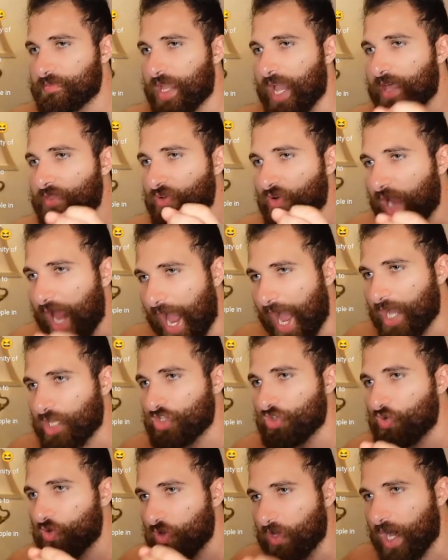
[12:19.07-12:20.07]
and their
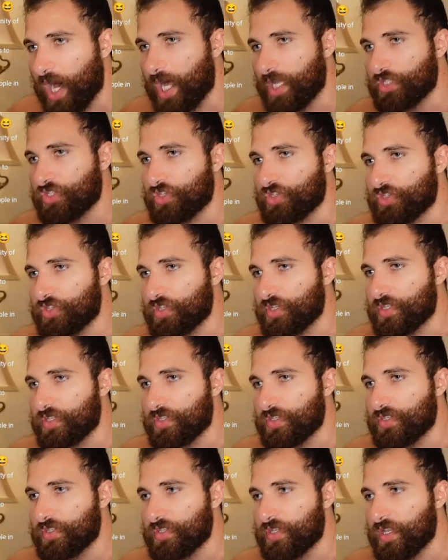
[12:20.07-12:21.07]
actual
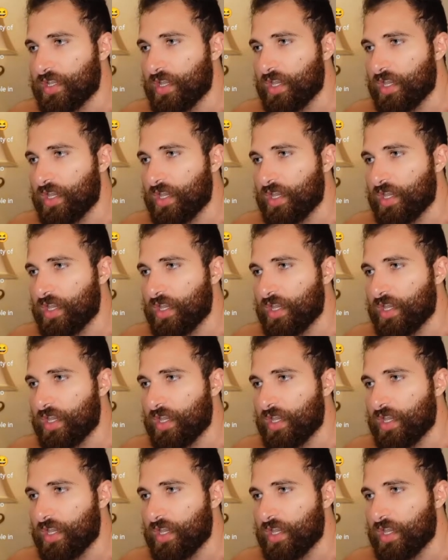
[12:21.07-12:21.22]
consciousness